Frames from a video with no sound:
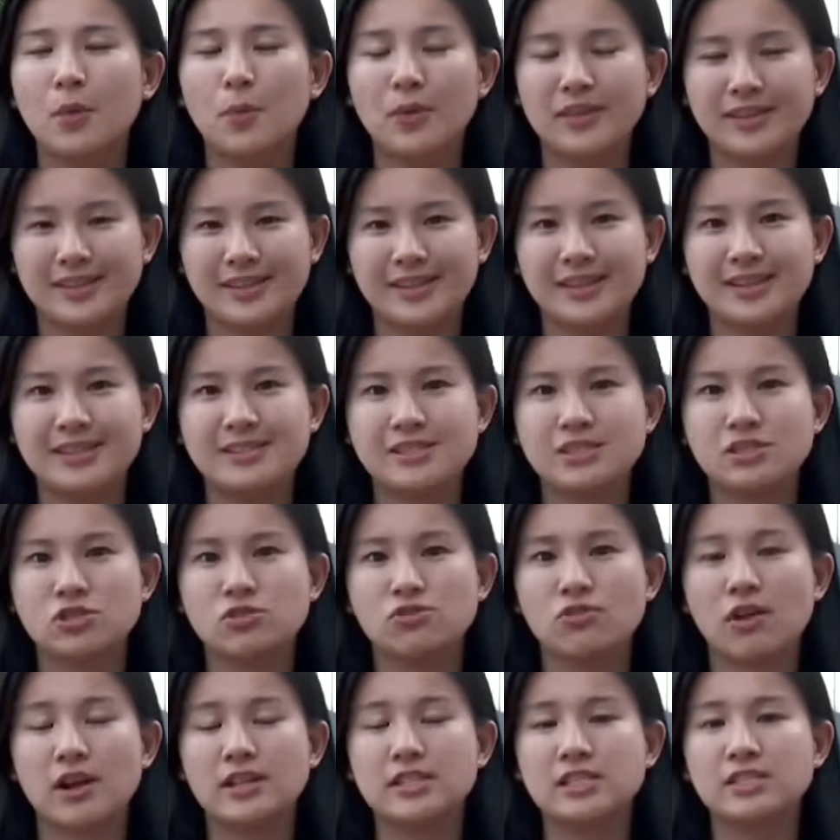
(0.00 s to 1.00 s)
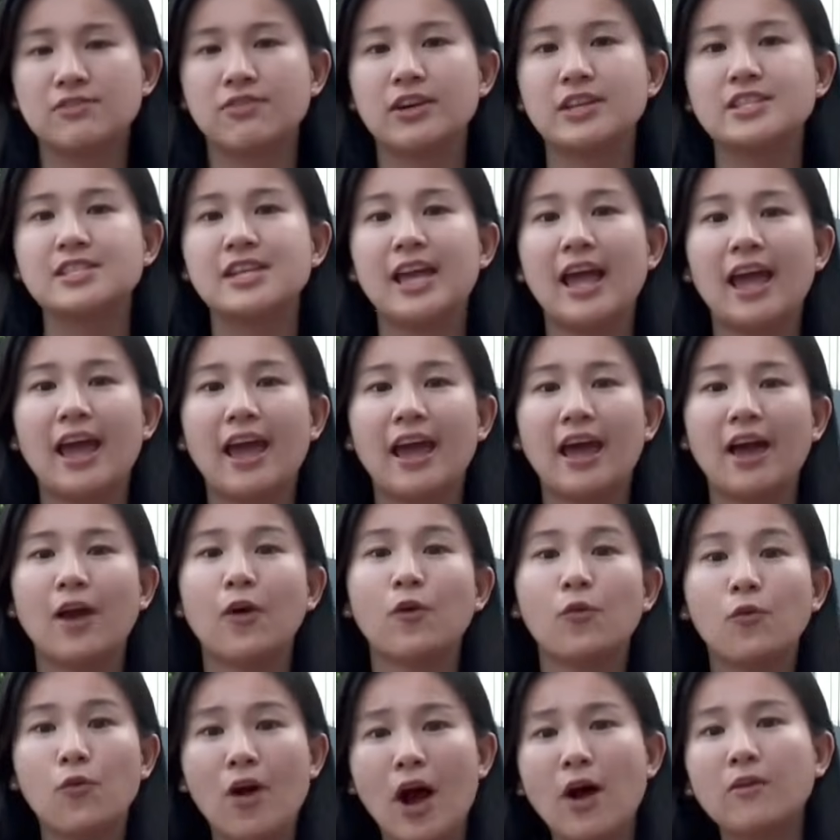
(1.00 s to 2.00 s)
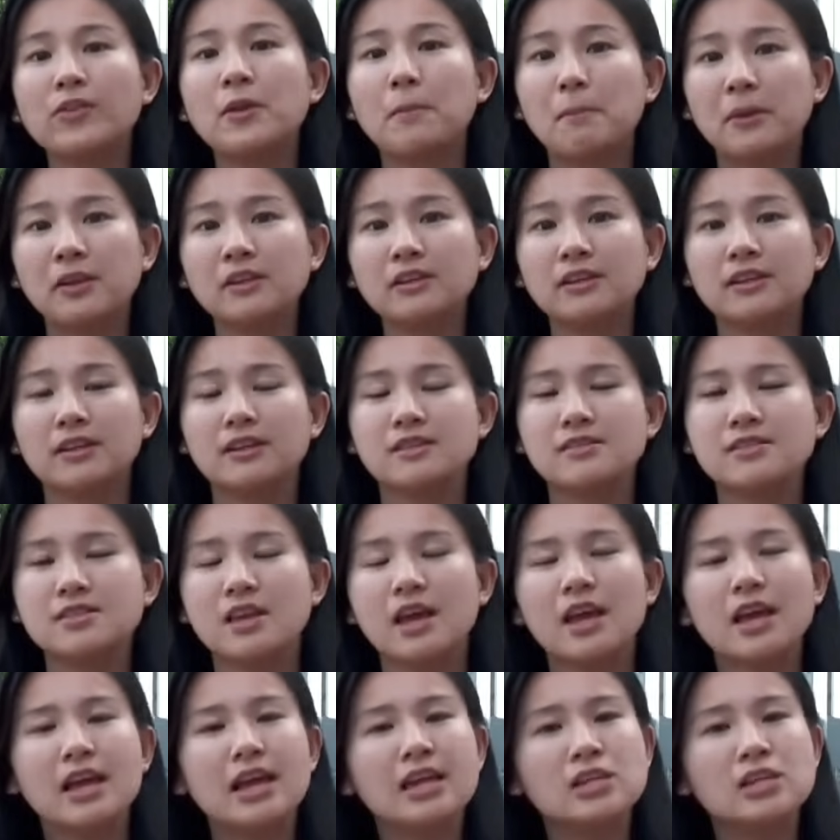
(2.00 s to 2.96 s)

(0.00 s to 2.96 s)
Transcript: When the heat is transferred to air around the buildings,